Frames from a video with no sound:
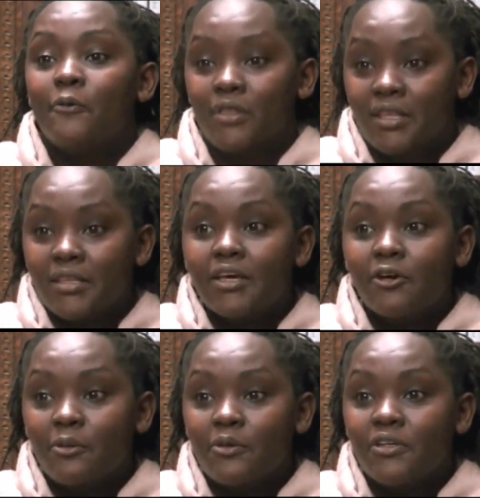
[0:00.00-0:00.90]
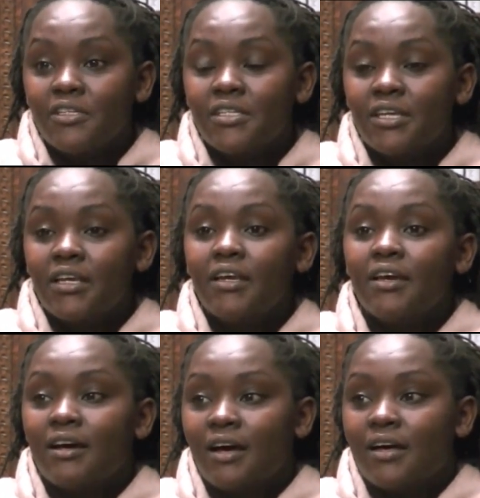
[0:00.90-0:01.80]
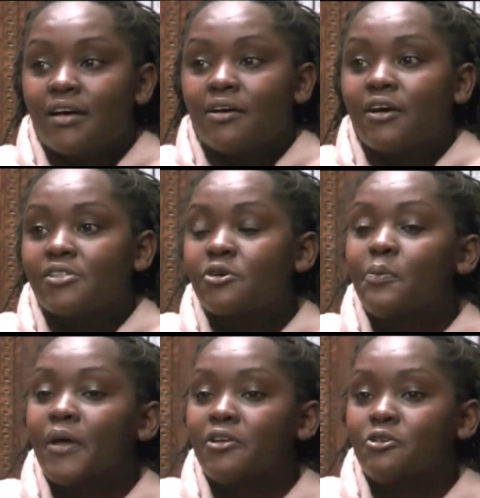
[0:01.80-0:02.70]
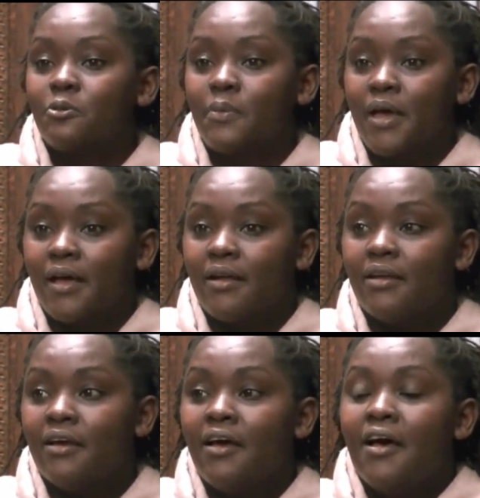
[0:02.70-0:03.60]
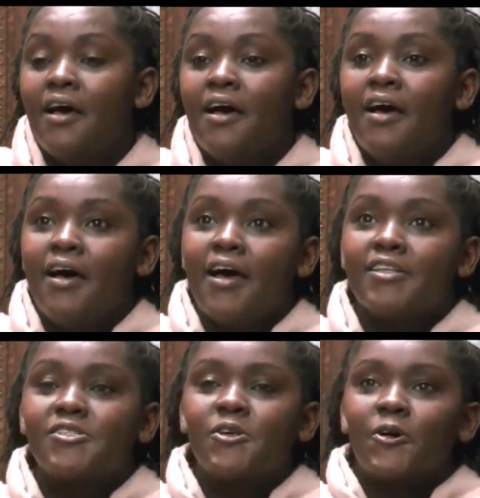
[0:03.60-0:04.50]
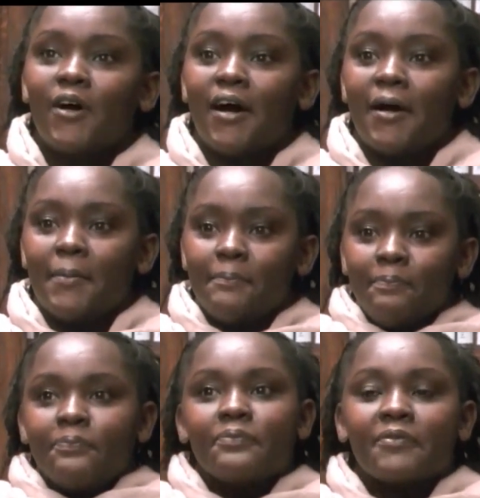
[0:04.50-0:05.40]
within the community as compared to men. And so,